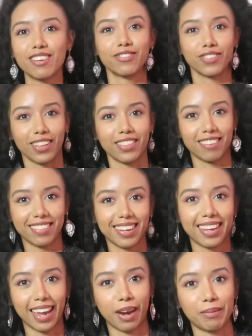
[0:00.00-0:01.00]
in front of
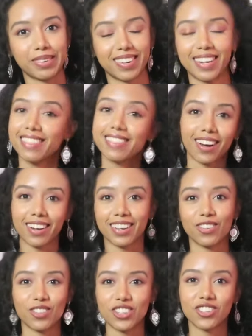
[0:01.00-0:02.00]
the camera and
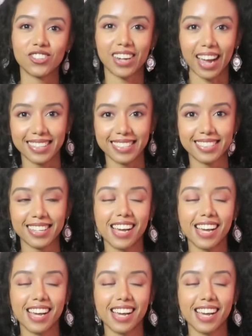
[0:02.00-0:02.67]
talking with you guys